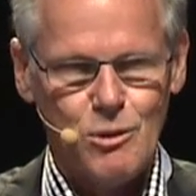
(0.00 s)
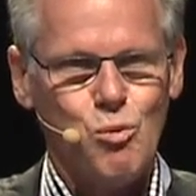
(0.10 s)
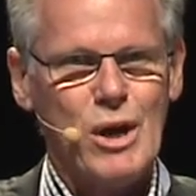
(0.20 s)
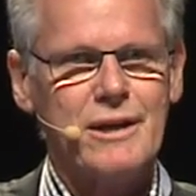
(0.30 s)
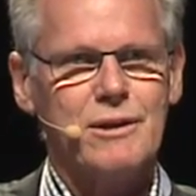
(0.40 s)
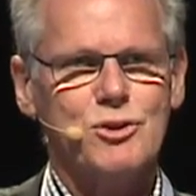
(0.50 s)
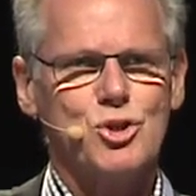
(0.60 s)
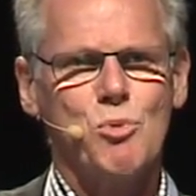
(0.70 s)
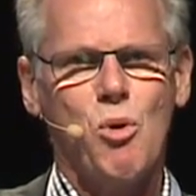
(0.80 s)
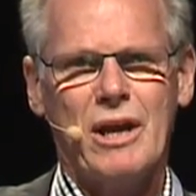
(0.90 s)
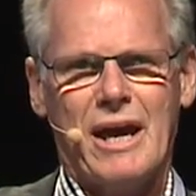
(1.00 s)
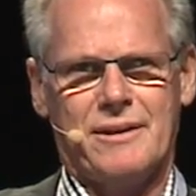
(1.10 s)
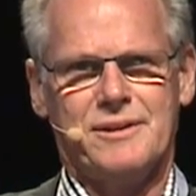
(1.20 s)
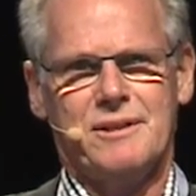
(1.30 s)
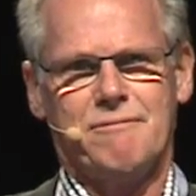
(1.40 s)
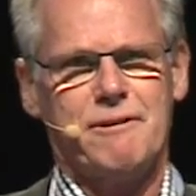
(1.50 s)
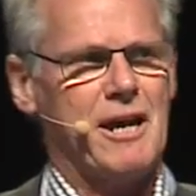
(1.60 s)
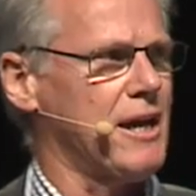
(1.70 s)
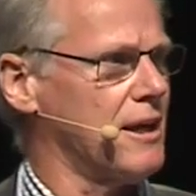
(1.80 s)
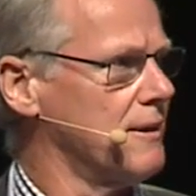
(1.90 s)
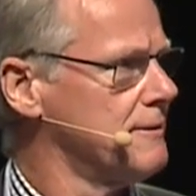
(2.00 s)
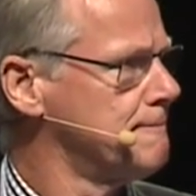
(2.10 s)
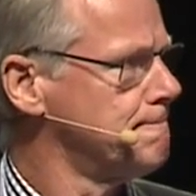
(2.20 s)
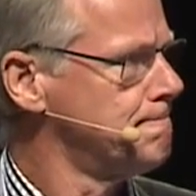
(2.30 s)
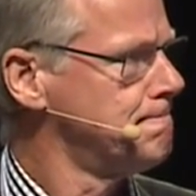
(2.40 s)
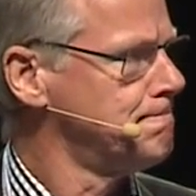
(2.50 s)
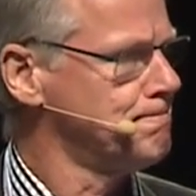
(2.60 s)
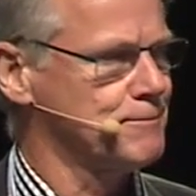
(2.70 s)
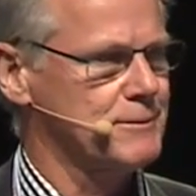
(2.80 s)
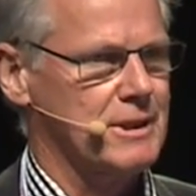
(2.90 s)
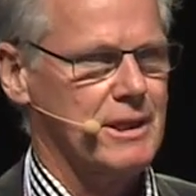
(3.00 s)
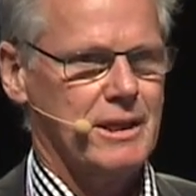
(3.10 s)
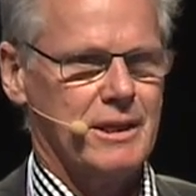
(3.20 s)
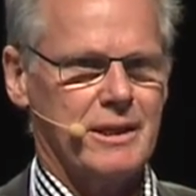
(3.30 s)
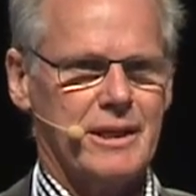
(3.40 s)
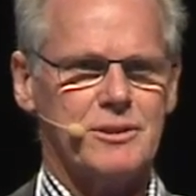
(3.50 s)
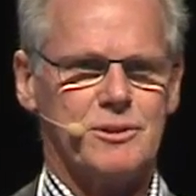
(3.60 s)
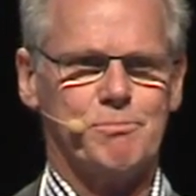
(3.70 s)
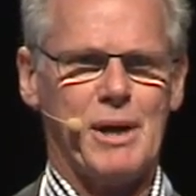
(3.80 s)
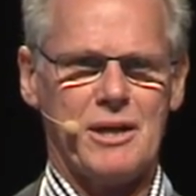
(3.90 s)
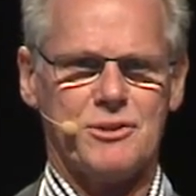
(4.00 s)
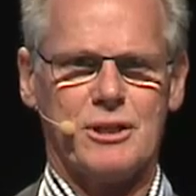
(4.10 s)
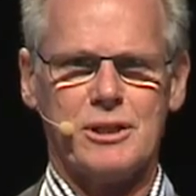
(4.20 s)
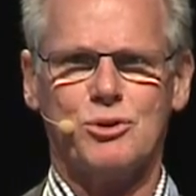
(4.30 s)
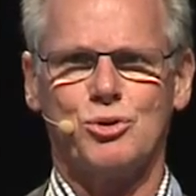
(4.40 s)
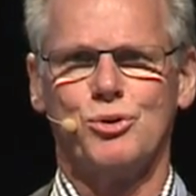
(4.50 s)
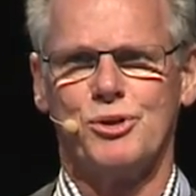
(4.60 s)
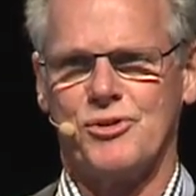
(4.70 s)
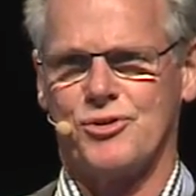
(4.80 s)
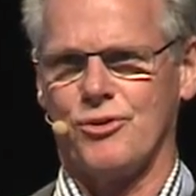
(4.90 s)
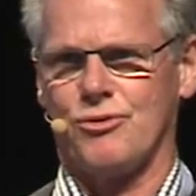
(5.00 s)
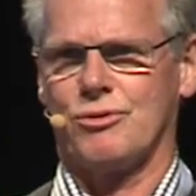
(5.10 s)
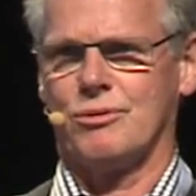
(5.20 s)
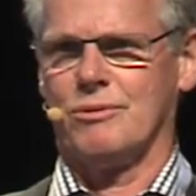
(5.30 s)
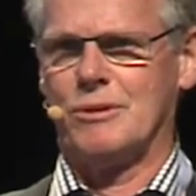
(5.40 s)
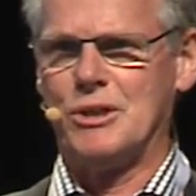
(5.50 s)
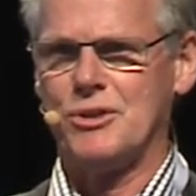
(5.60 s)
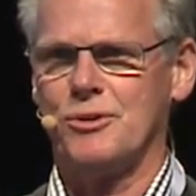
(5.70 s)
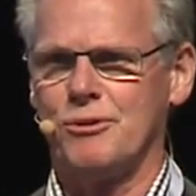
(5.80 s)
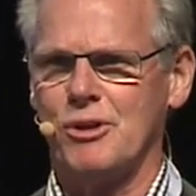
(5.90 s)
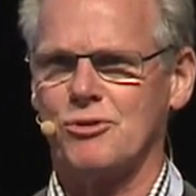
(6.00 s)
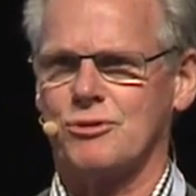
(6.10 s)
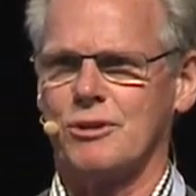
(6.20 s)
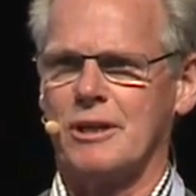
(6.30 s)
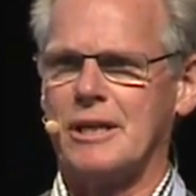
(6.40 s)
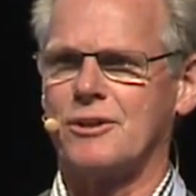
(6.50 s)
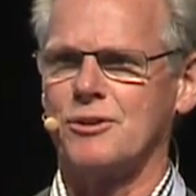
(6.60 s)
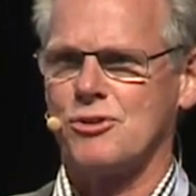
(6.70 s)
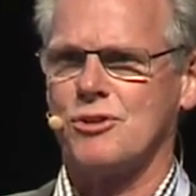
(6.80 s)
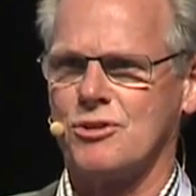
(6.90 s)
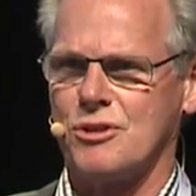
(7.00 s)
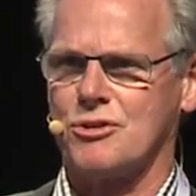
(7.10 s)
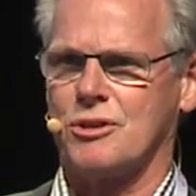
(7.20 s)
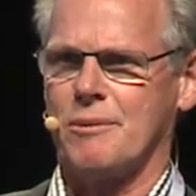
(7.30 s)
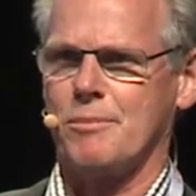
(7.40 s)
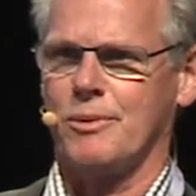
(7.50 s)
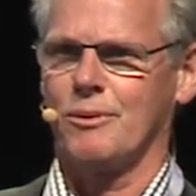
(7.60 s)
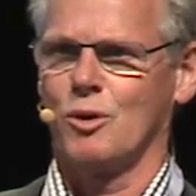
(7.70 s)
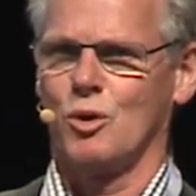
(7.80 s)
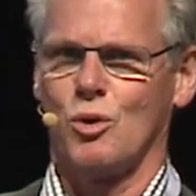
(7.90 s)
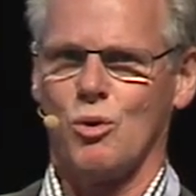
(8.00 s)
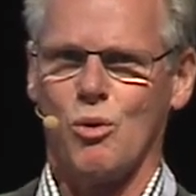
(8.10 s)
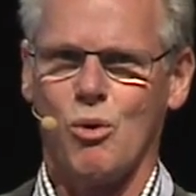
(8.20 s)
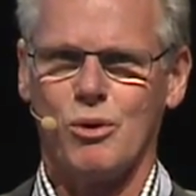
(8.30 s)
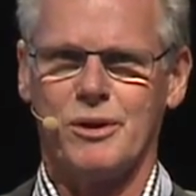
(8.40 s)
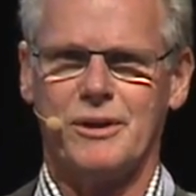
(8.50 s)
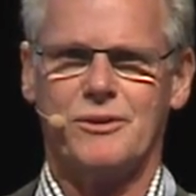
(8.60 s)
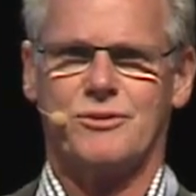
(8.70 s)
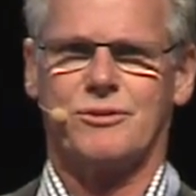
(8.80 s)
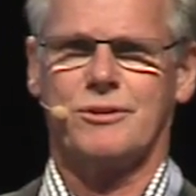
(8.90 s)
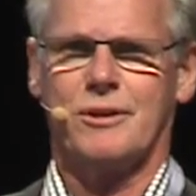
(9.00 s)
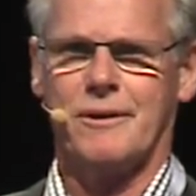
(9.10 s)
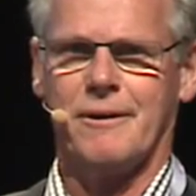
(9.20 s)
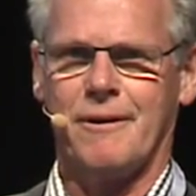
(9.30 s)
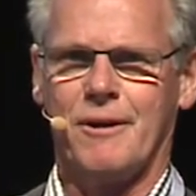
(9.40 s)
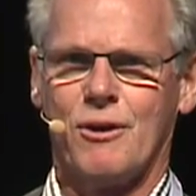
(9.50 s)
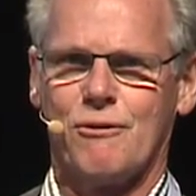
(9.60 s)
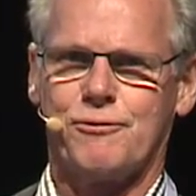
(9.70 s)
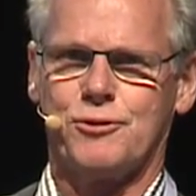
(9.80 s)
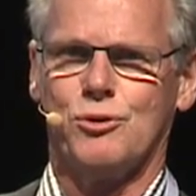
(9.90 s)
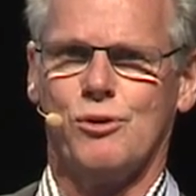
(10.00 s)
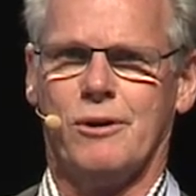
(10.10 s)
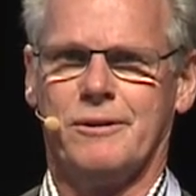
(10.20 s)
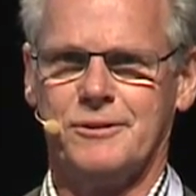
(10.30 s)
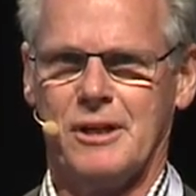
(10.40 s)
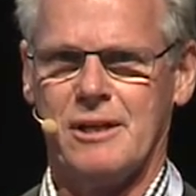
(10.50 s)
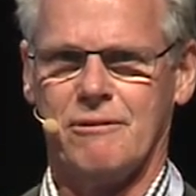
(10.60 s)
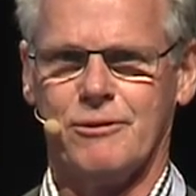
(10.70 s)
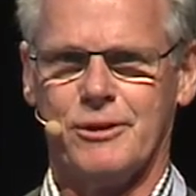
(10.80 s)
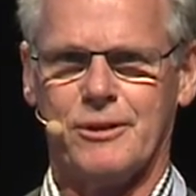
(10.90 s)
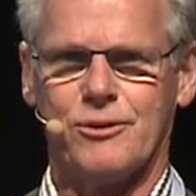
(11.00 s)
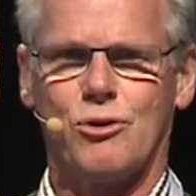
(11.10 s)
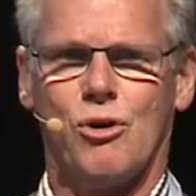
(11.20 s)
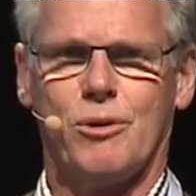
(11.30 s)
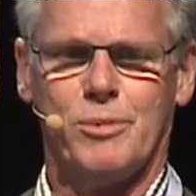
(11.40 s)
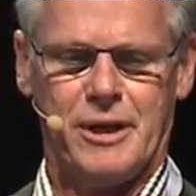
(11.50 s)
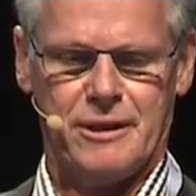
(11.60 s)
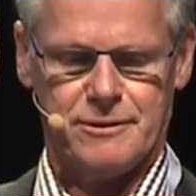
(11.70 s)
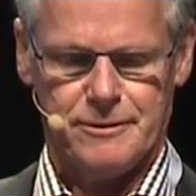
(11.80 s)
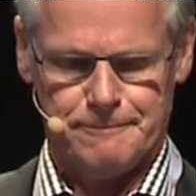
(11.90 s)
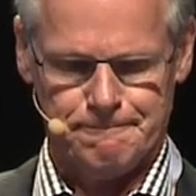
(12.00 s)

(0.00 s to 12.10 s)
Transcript: when a small engine fails, it's basically two reasons. Either it's the ignition system or it's the fuel delivery, the carburetor.